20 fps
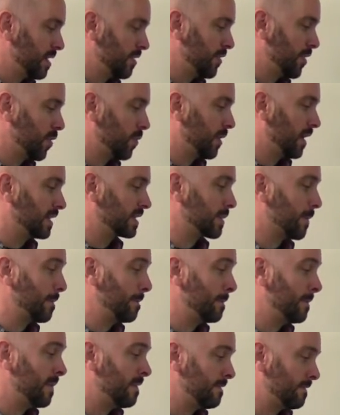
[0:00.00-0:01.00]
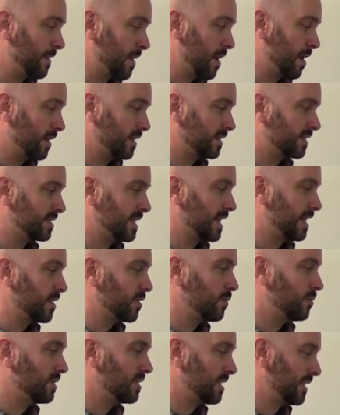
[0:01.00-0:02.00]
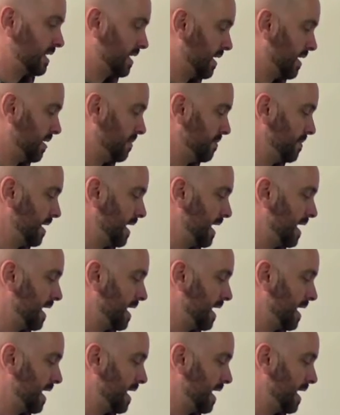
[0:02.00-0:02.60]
There was fox that used to come